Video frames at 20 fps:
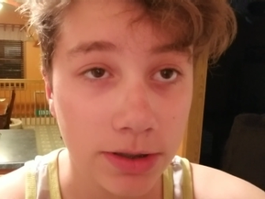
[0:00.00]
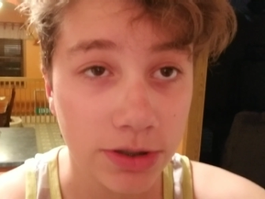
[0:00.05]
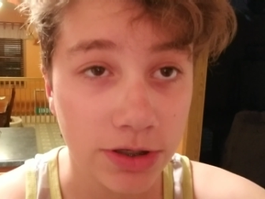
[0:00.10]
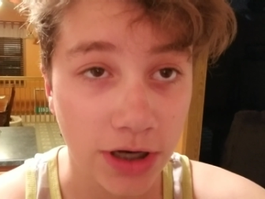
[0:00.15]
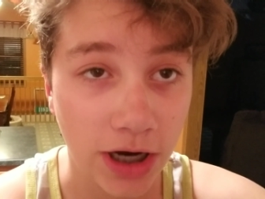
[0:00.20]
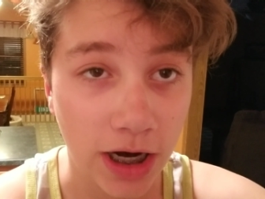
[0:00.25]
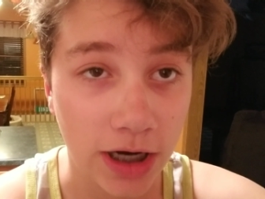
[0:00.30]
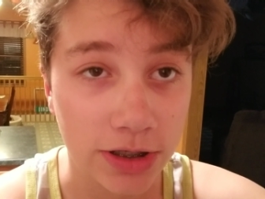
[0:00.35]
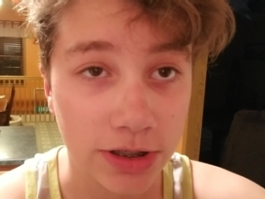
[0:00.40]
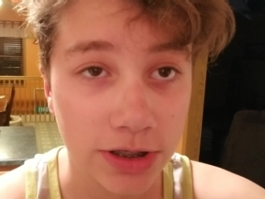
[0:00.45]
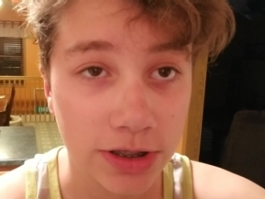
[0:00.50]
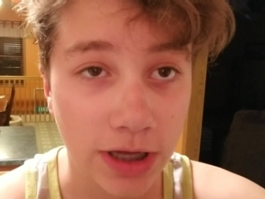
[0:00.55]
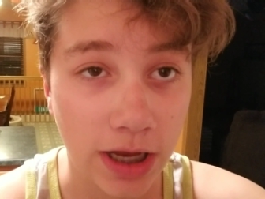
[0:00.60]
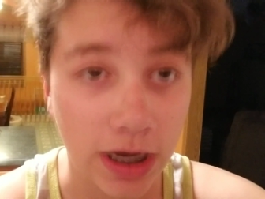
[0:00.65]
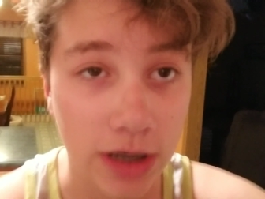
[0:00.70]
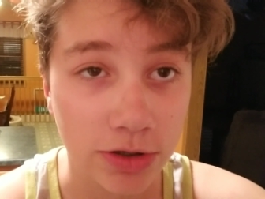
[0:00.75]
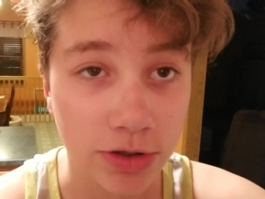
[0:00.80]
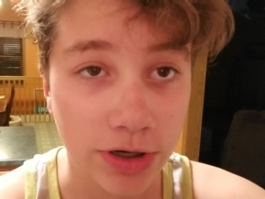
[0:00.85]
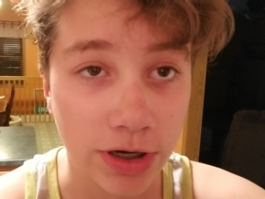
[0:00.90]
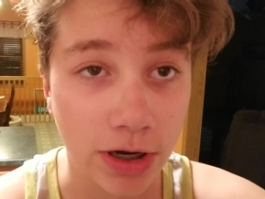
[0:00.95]
Josh is
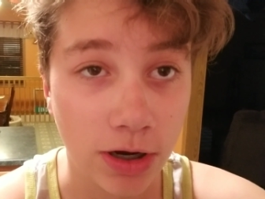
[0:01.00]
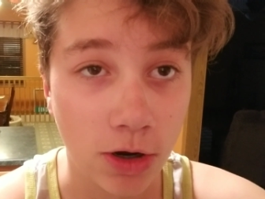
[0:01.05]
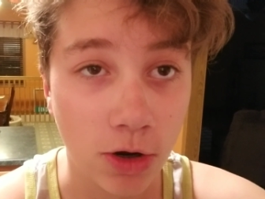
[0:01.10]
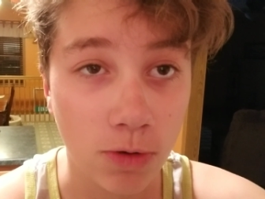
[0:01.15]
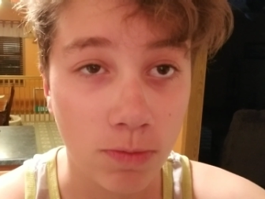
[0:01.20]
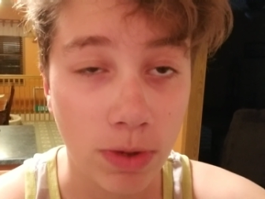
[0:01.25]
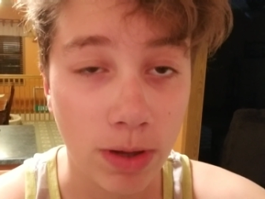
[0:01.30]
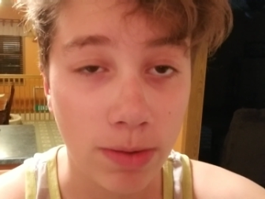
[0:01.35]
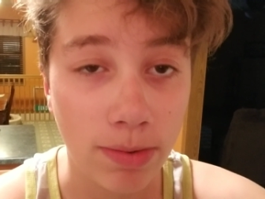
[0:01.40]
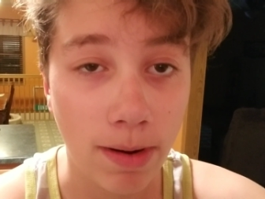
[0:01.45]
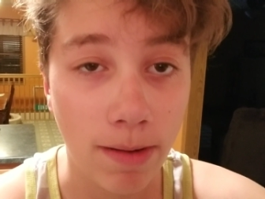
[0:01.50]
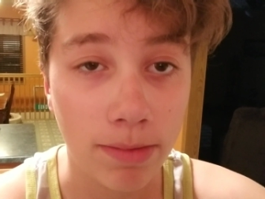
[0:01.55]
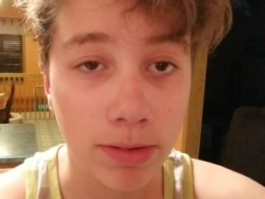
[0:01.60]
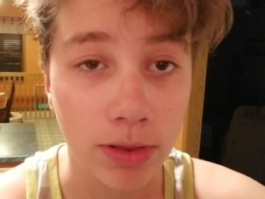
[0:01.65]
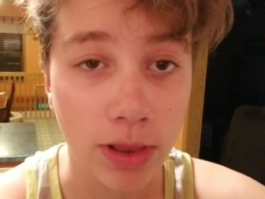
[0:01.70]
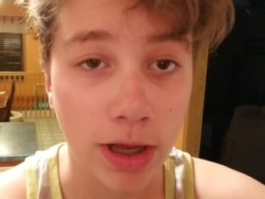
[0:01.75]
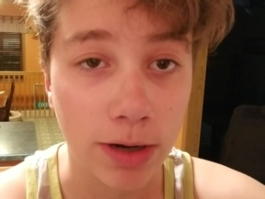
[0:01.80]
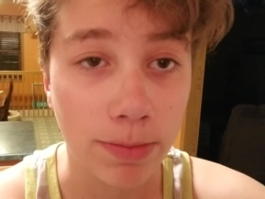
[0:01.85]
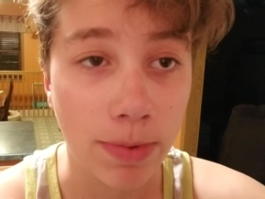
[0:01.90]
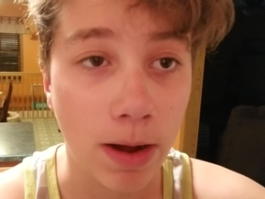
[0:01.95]
actually home. I probably
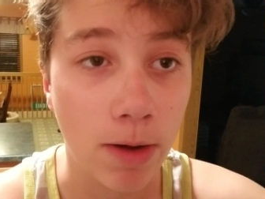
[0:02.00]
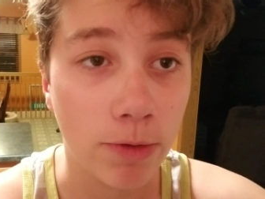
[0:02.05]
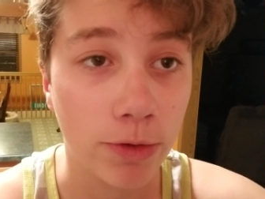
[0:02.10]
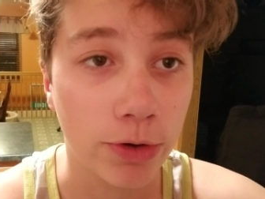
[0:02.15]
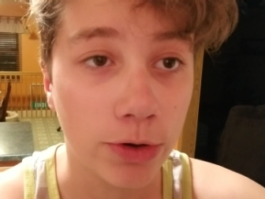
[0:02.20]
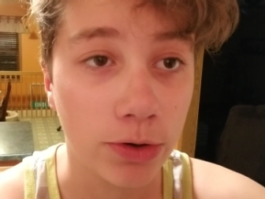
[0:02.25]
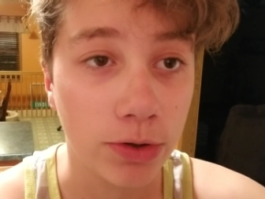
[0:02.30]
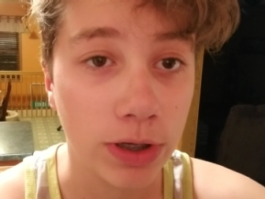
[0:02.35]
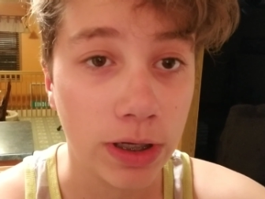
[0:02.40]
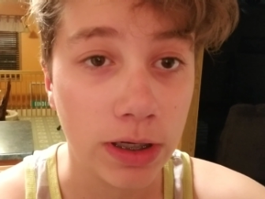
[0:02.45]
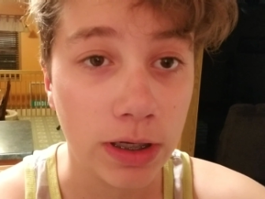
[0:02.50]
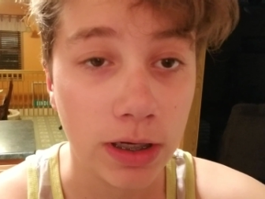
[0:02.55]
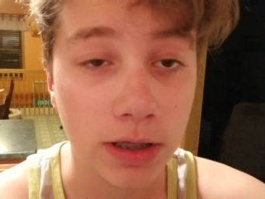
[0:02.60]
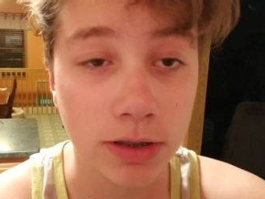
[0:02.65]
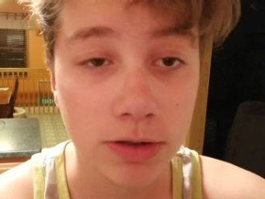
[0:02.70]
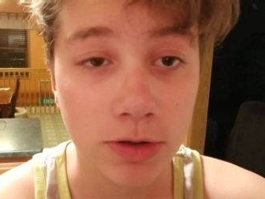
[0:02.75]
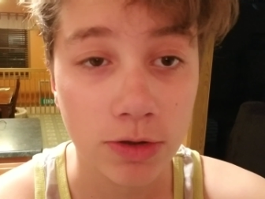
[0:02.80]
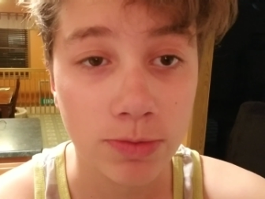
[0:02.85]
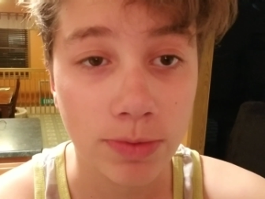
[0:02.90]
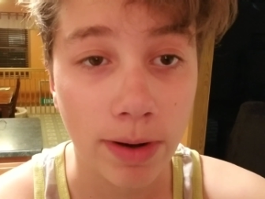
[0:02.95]
let him out early because
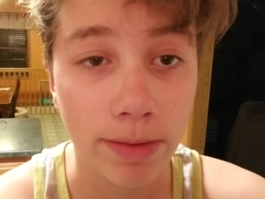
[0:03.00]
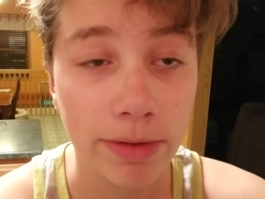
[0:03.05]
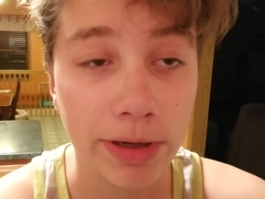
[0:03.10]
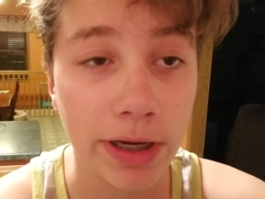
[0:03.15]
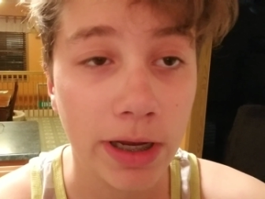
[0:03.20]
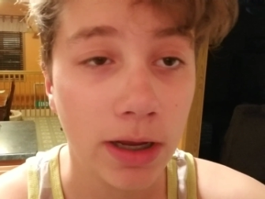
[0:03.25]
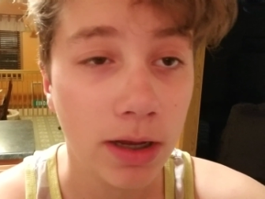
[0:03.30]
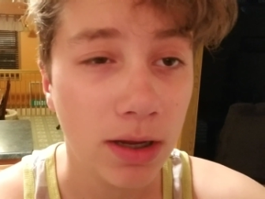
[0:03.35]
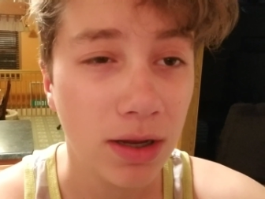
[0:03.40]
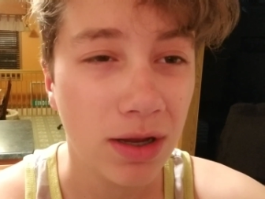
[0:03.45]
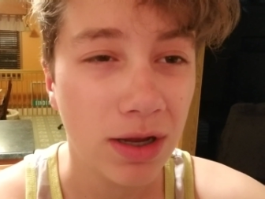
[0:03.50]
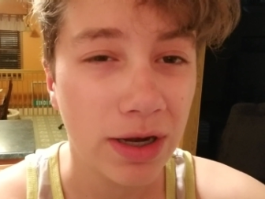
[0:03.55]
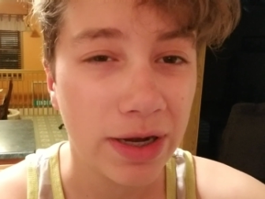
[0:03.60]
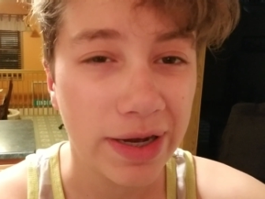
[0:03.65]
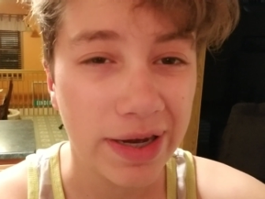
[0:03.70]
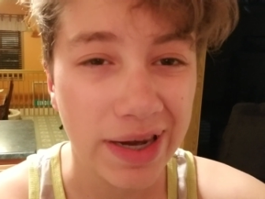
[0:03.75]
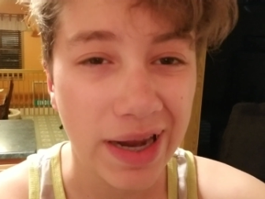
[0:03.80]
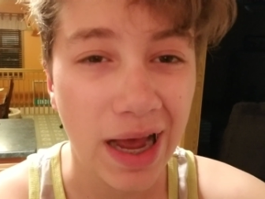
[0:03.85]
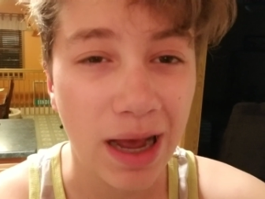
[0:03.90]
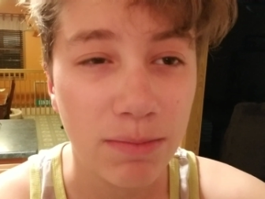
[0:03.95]
it was probably
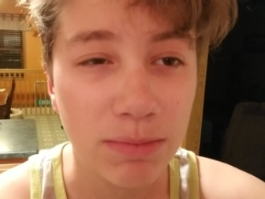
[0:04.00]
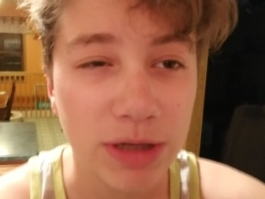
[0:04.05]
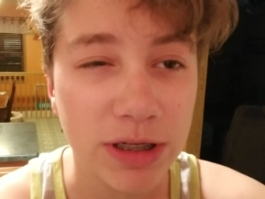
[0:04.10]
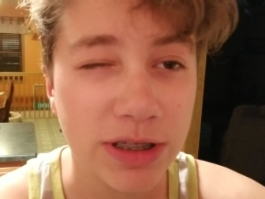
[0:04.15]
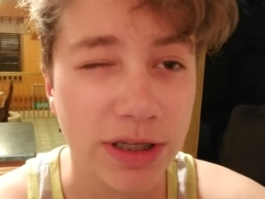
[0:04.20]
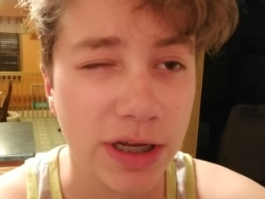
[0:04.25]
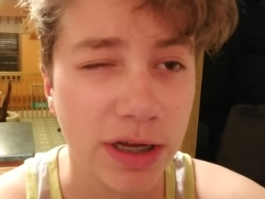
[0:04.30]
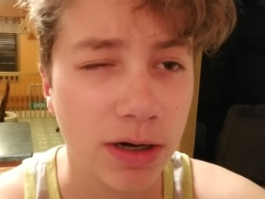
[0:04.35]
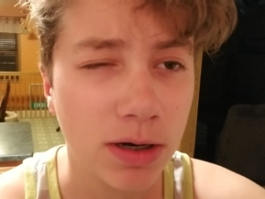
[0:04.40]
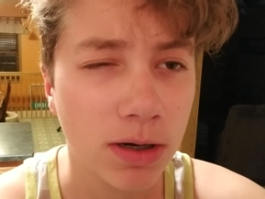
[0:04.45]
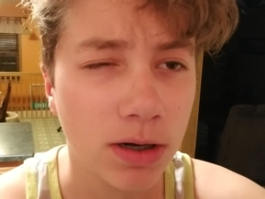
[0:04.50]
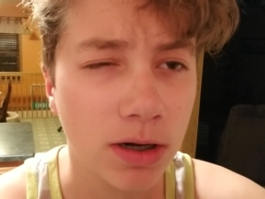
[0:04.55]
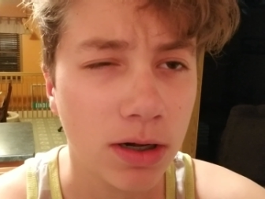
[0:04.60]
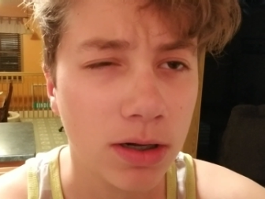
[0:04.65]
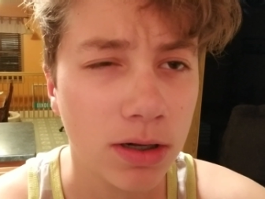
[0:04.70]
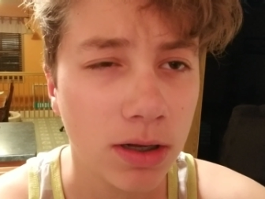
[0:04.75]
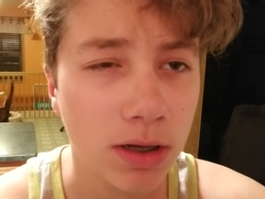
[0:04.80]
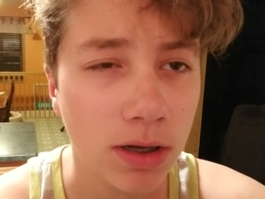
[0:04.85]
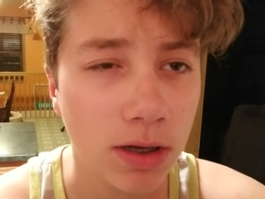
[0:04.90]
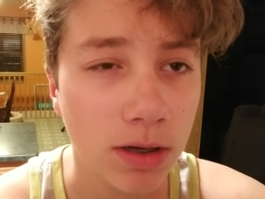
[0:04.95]
not busy at
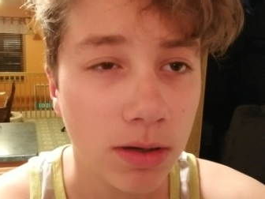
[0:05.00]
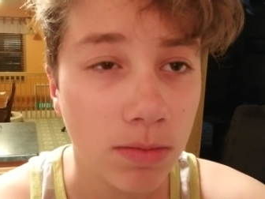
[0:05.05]
all.